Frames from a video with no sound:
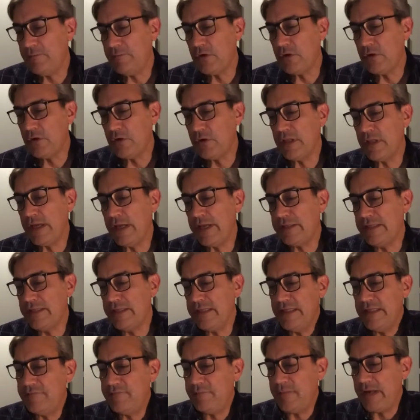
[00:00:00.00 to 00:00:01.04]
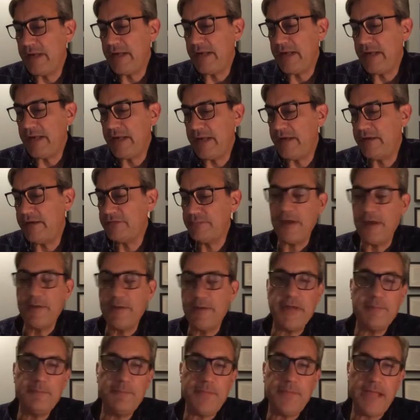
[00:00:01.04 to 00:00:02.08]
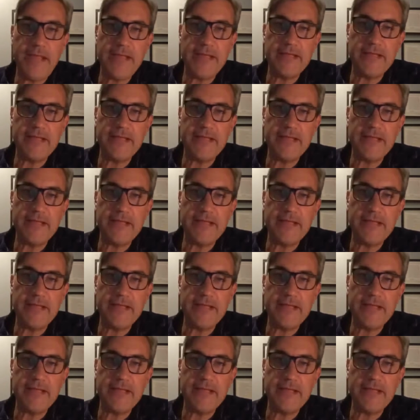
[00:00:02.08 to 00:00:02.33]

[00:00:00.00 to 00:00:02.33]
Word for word: I'd more likely leave my house without my